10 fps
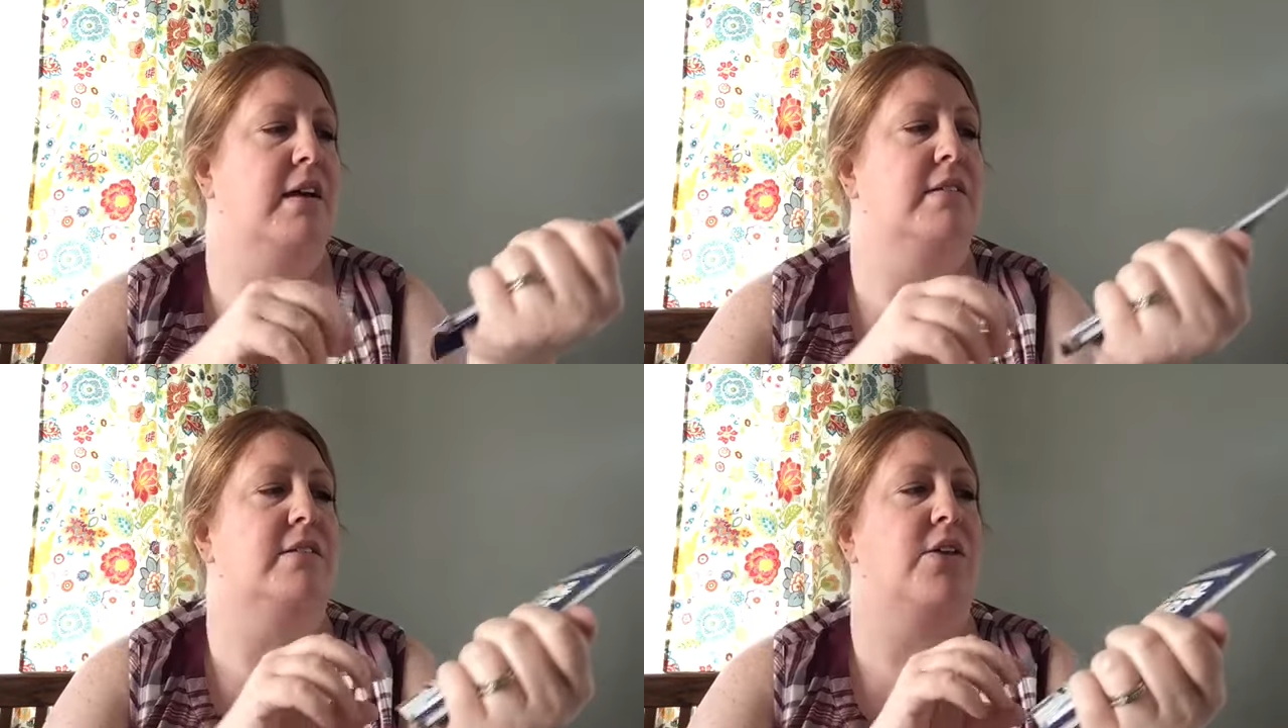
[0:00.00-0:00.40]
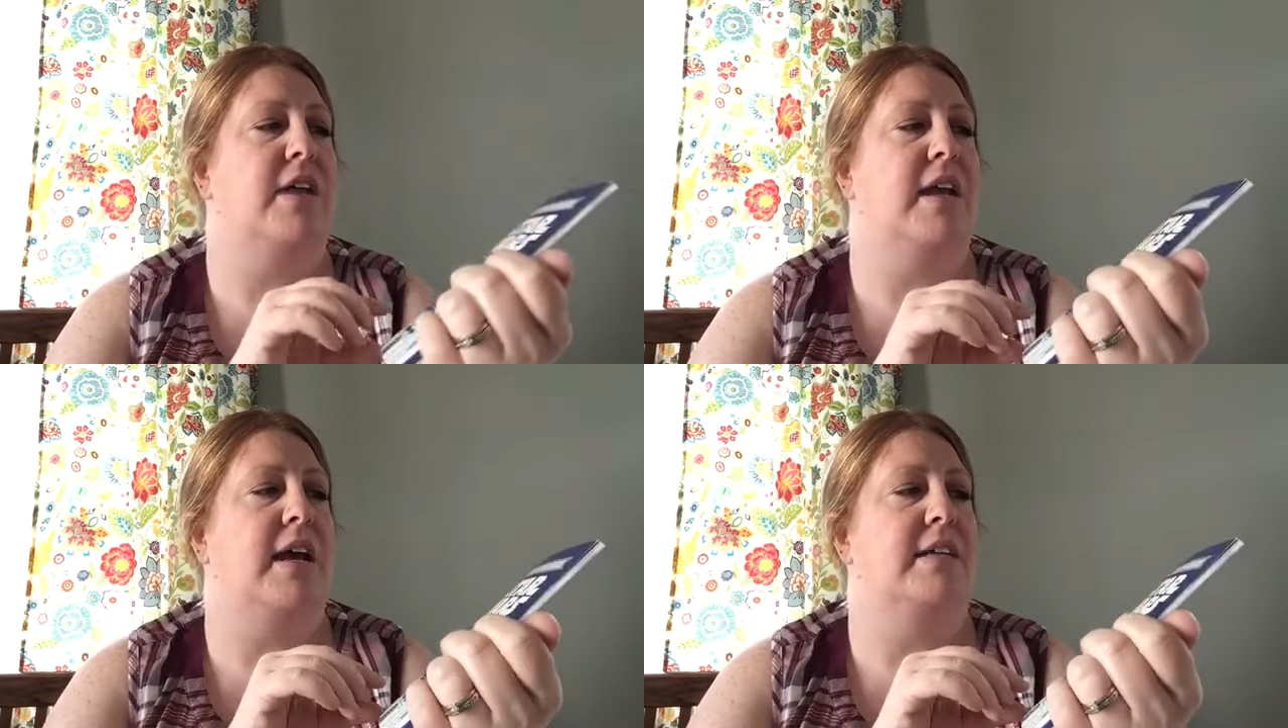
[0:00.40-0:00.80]
So
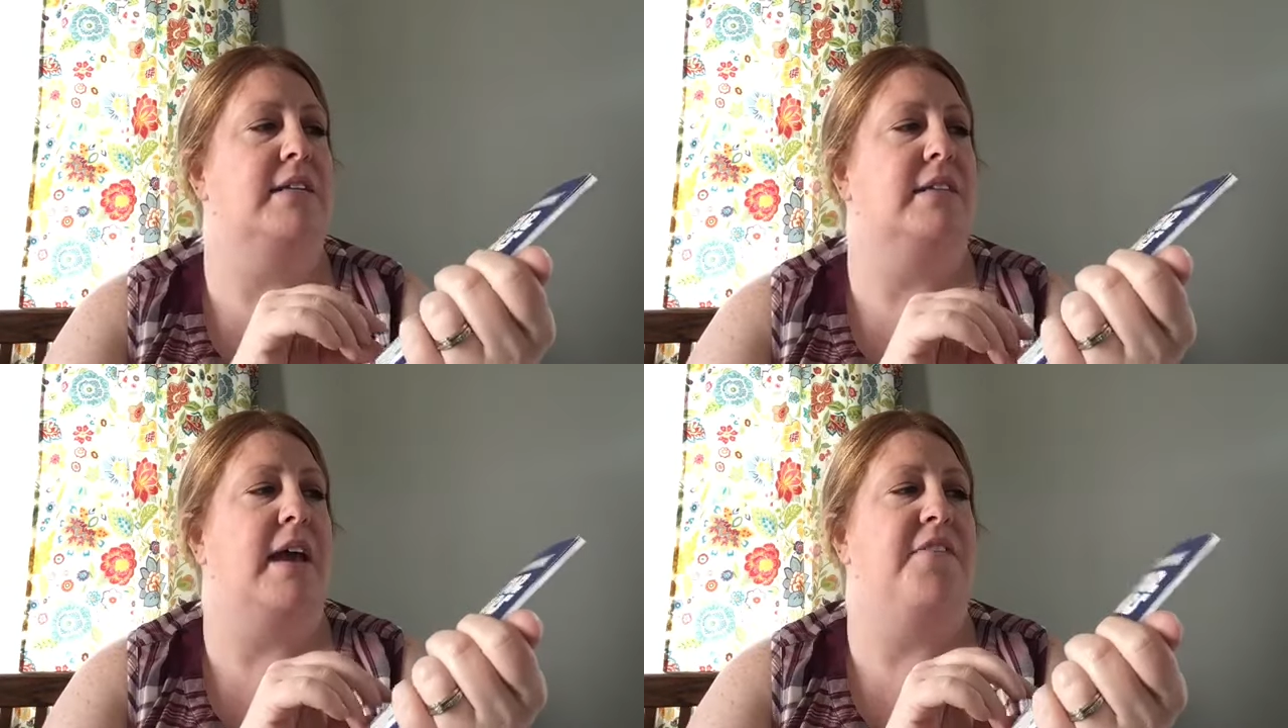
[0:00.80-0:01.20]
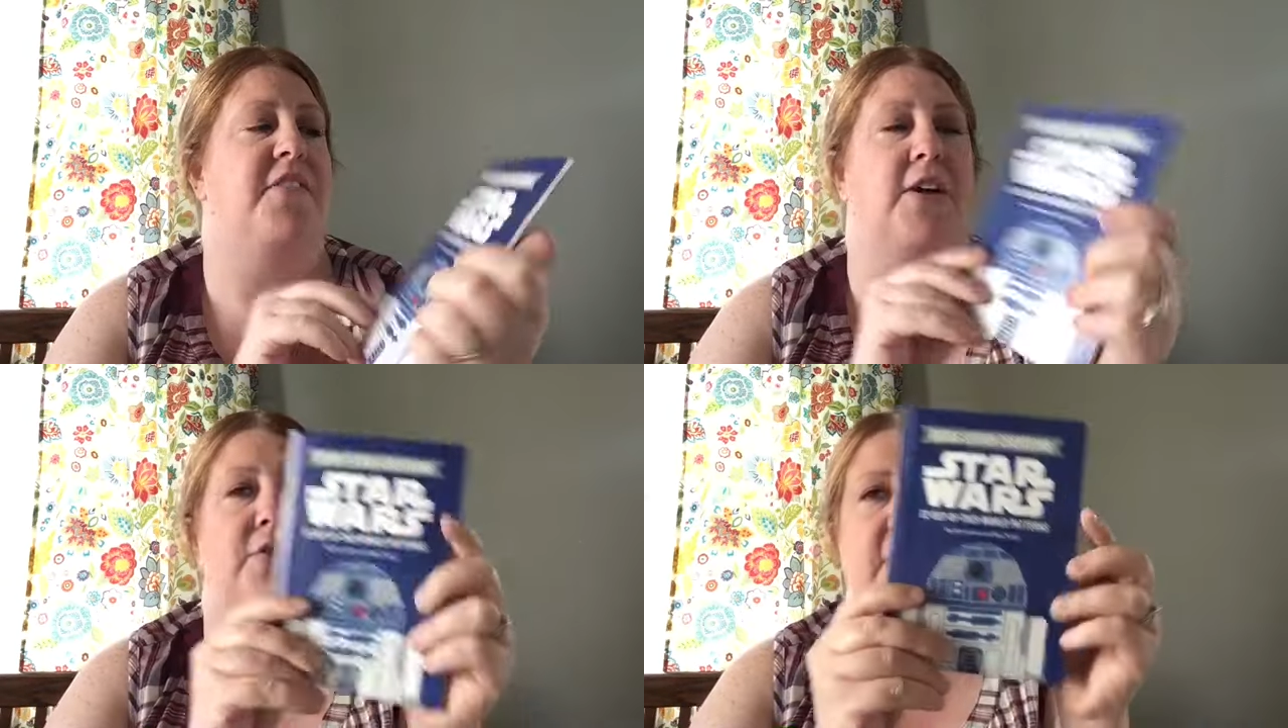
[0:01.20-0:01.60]
that I
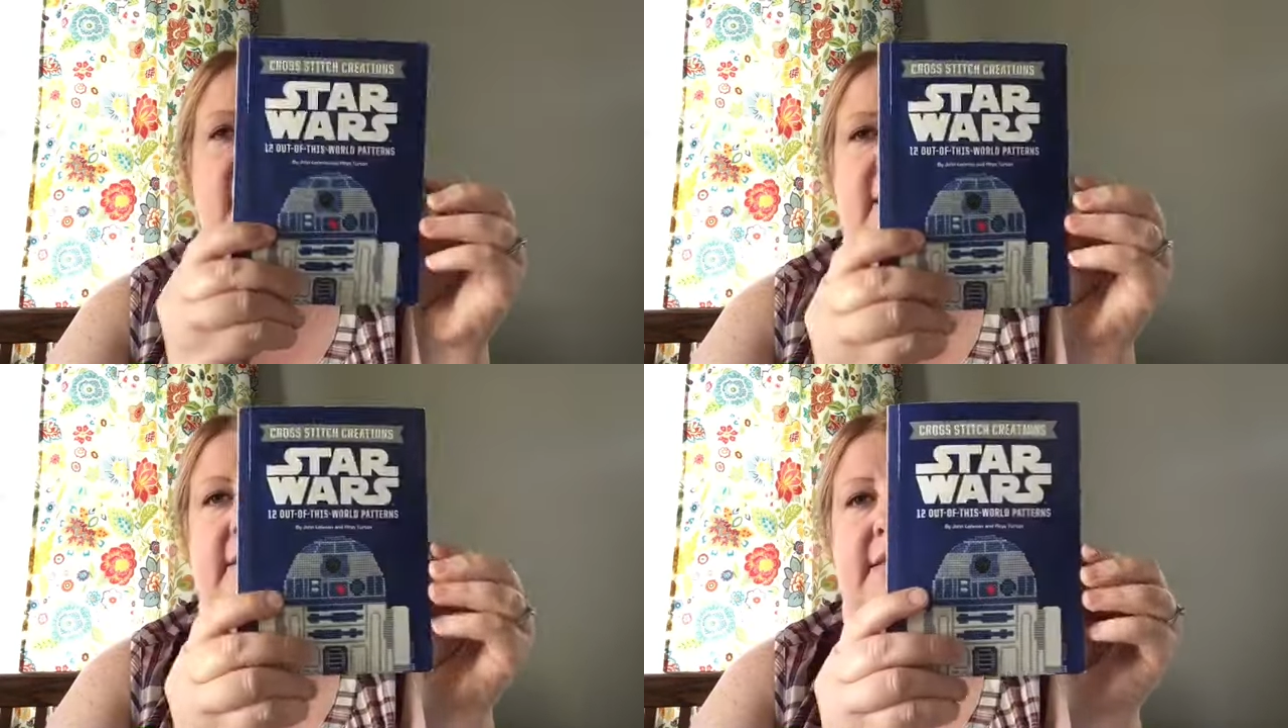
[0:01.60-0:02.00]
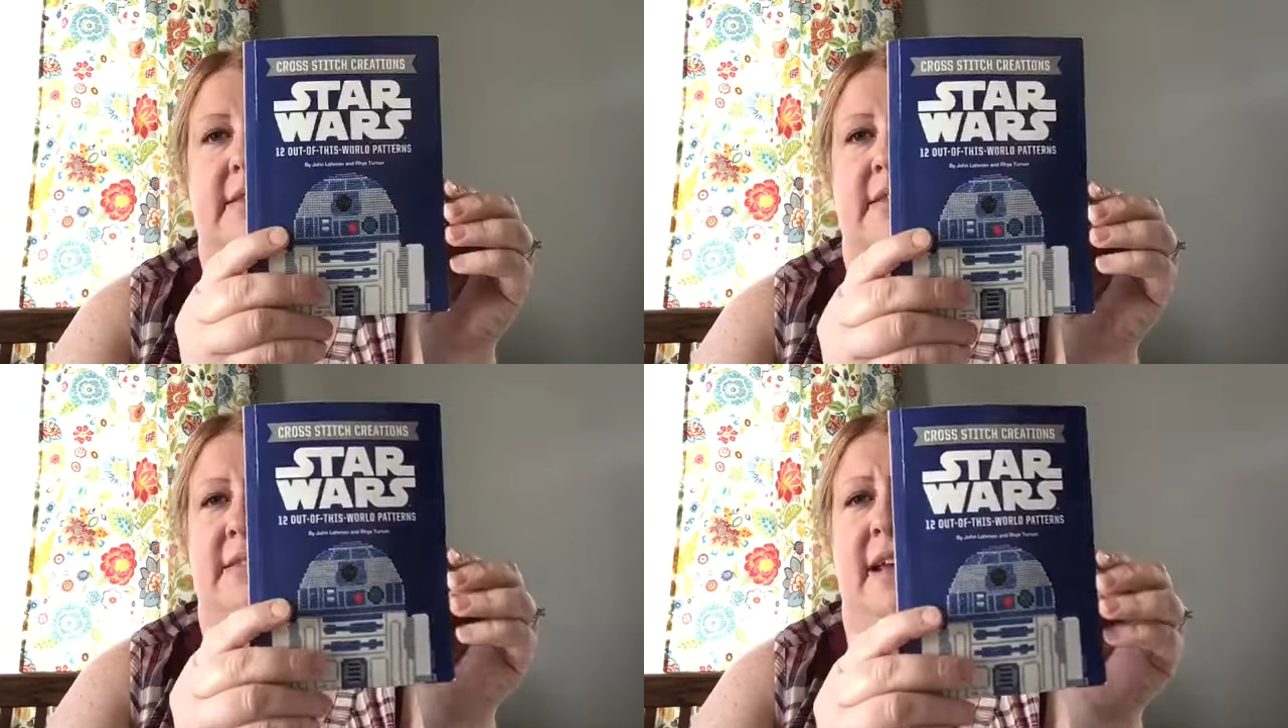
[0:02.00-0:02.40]
found this.